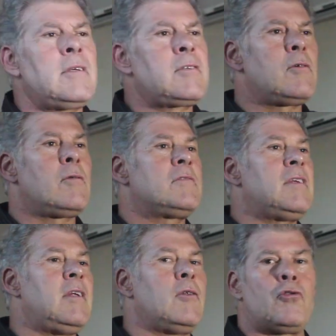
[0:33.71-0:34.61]
So they
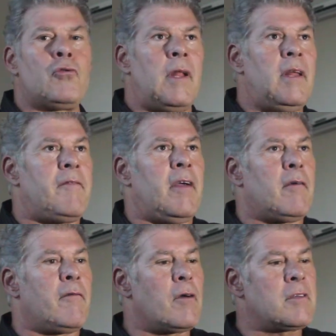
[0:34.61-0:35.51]
didn't do anything
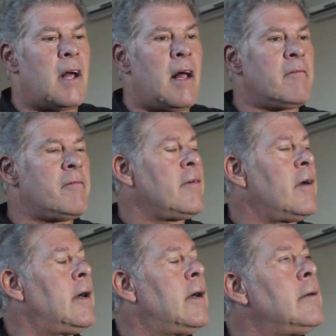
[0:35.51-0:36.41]
the first half.
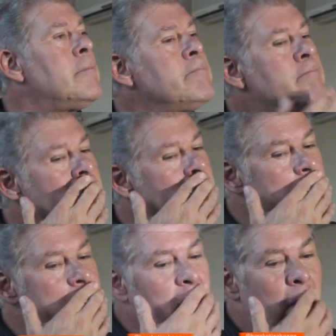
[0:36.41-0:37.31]

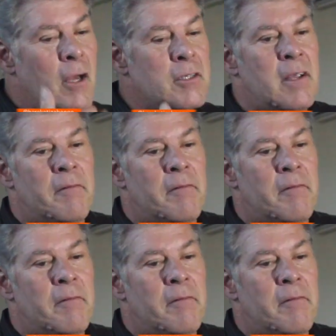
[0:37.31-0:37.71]
Us,